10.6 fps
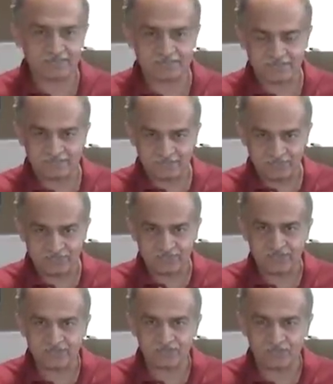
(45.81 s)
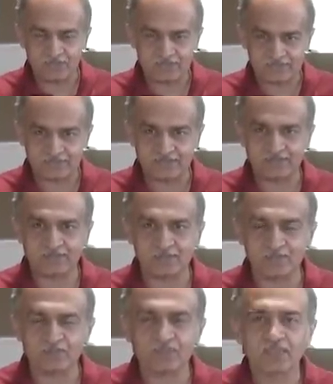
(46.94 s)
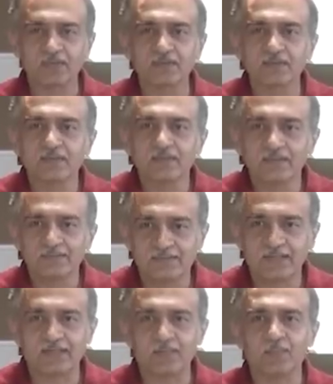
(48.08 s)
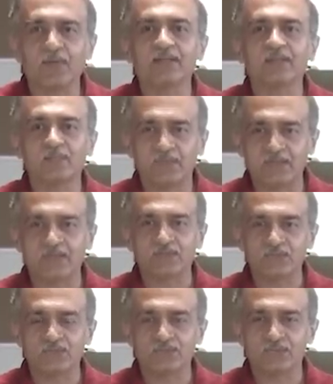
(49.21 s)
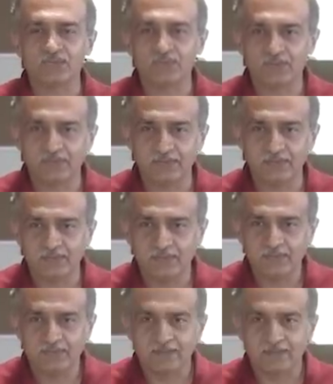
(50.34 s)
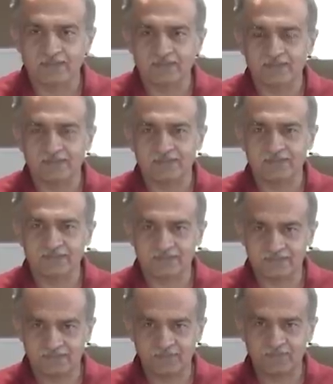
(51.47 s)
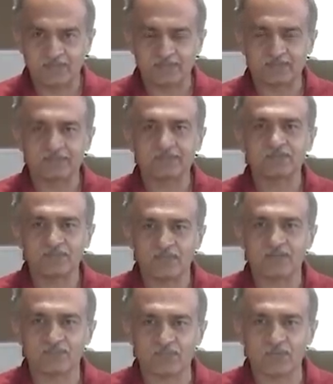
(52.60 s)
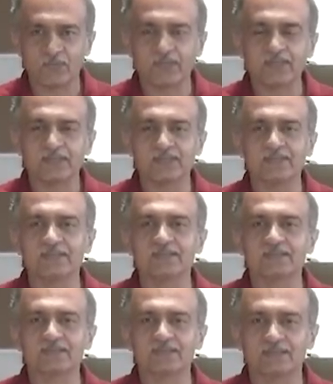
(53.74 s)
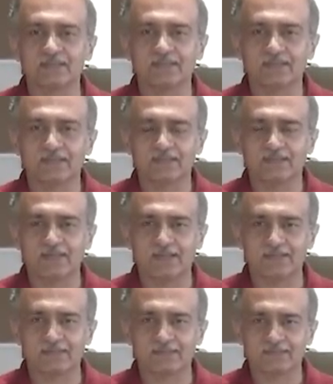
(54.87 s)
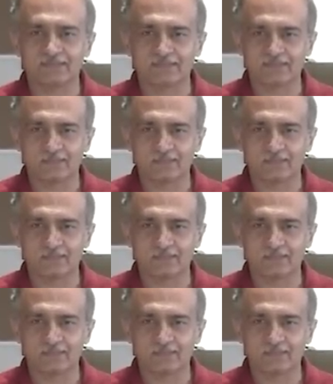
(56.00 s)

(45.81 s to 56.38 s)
essentially was set up by the British. The system that we are following, it has